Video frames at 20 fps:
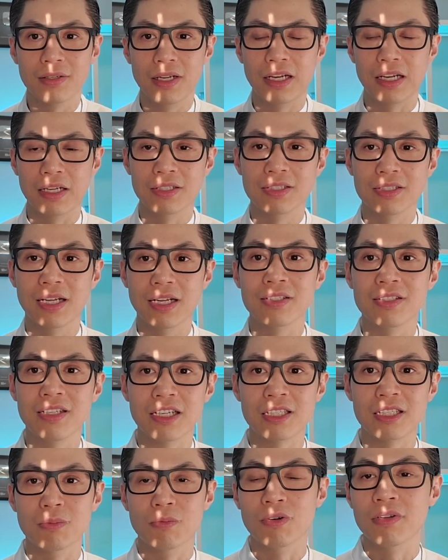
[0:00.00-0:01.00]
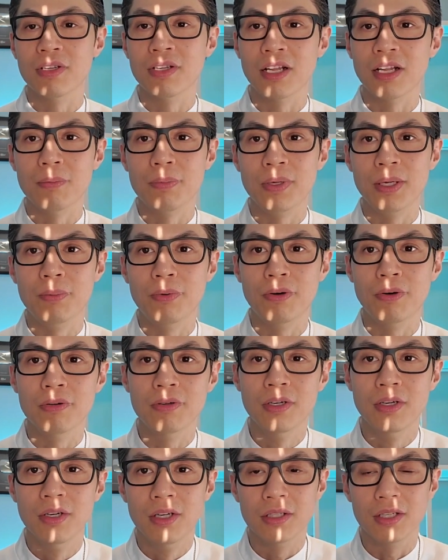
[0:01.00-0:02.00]
they can sense things more than other people.
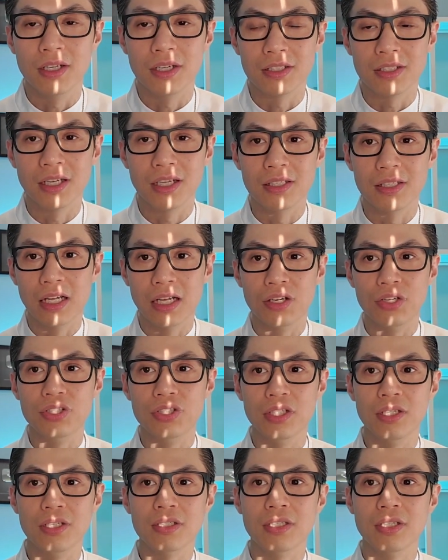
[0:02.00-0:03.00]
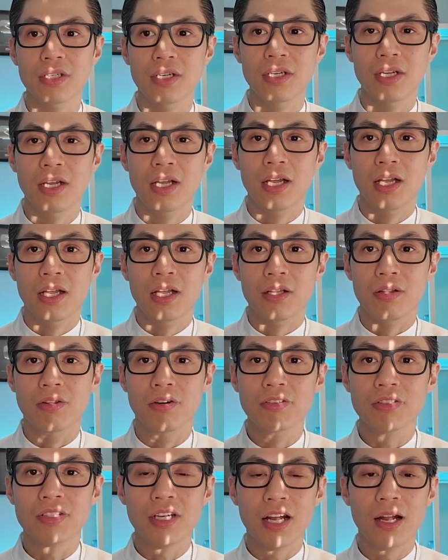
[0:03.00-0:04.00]
They can sense energies.
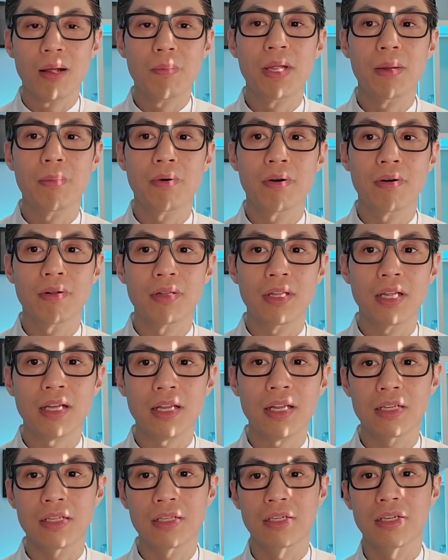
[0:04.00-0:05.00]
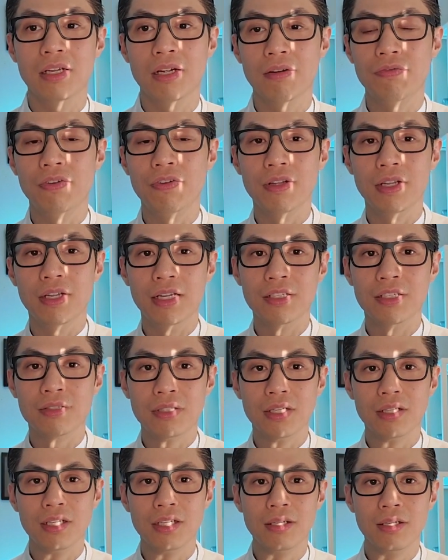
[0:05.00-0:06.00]
Those kind of people, they can feel it
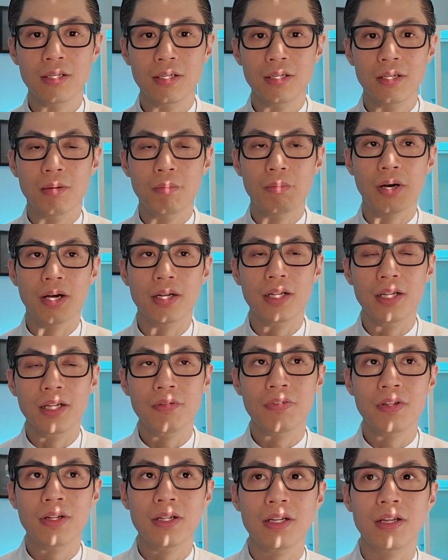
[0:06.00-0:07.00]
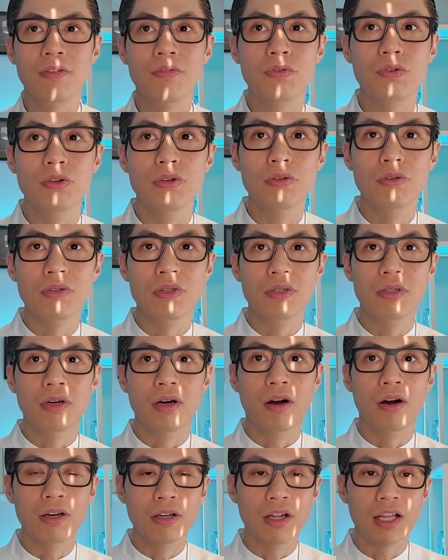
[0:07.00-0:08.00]
instantly. But even if you
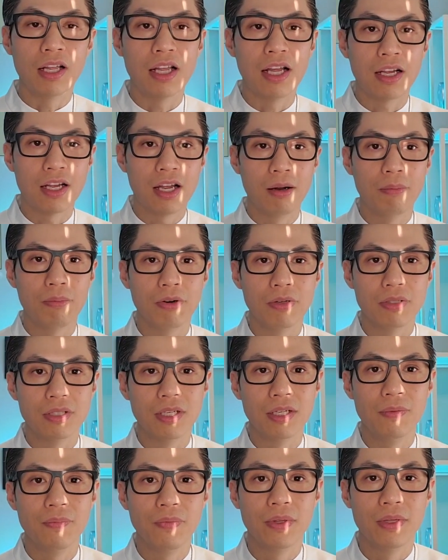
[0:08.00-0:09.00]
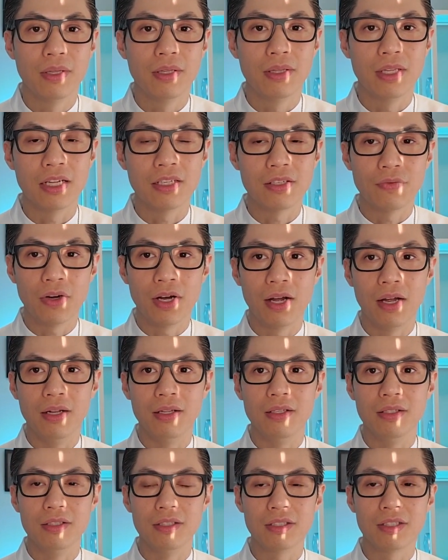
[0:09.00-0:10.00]
are not that kind of person, that's
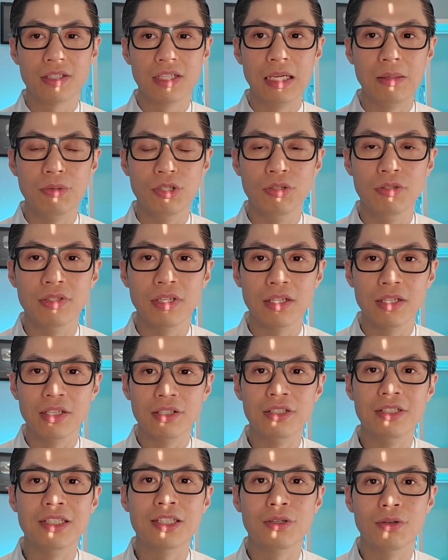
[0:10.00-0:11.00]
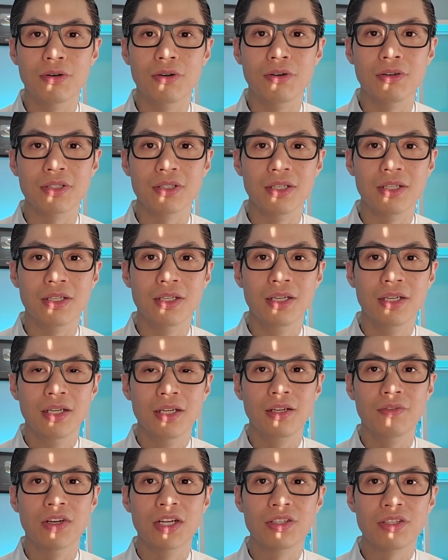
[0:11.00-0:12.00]
fine. Just keep using the chi coils, and
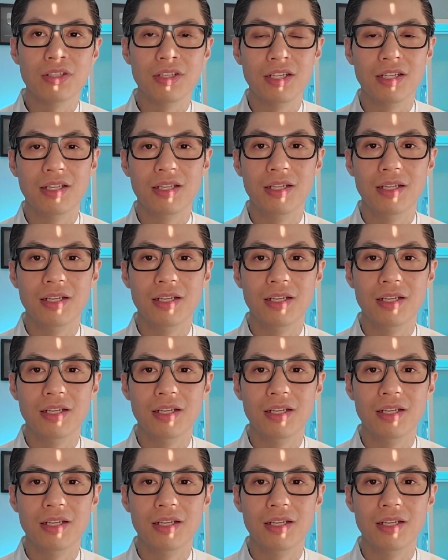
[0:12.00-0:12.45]
eventually